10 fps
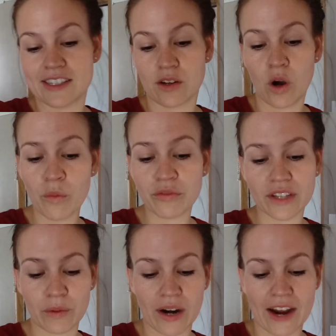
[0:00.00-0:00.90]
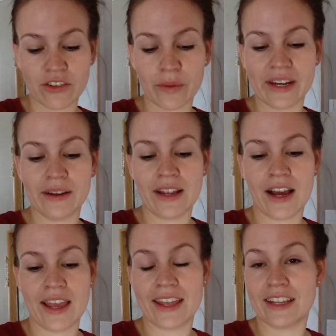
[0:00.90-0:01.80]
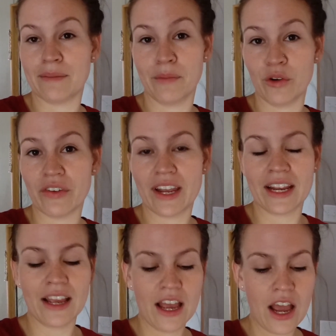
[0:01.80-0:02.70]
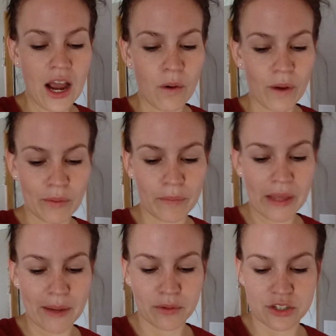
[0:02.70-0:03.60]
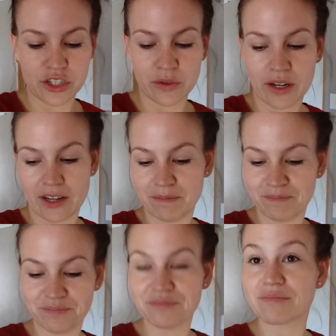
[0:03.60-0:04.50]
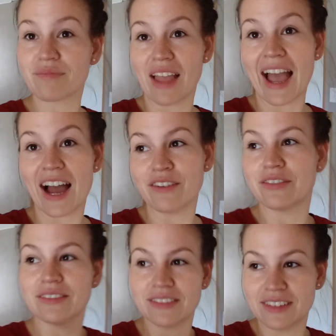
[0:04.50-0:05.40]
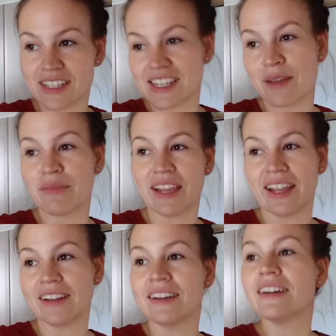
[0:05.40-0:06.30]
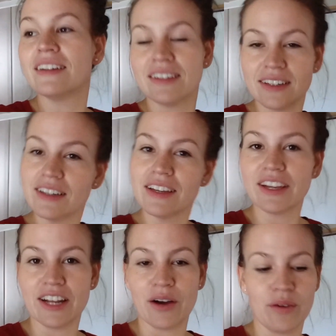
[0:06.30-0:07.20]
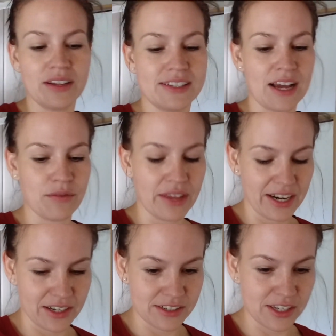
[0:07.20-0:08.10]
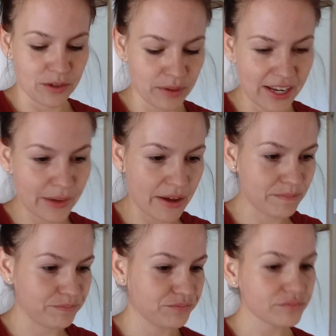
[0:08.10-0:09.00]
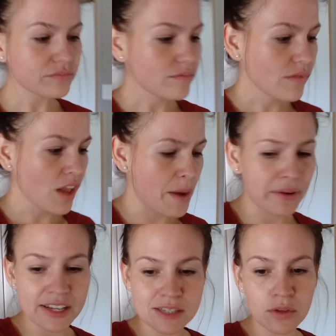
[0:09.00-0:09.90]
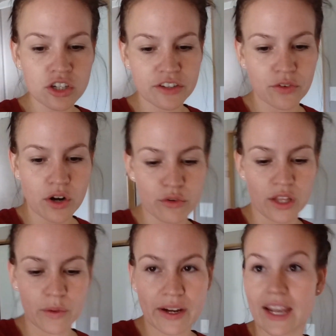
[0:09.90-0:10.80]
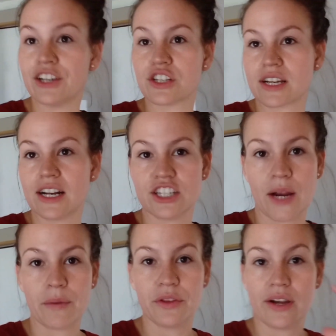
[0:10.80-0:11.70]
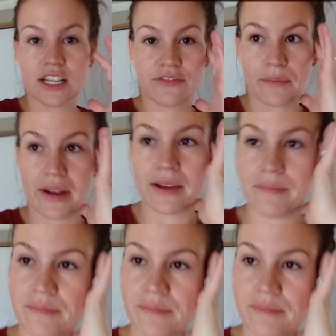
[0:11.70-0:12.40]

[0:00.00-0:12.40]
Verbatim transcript: So hopefully wherever we uh, end up moving, we will be able to um, have the same thing, you know, down there. So anyway, I'm gonna get some laundry folded really quick and just kind of chat with you guys for a minute.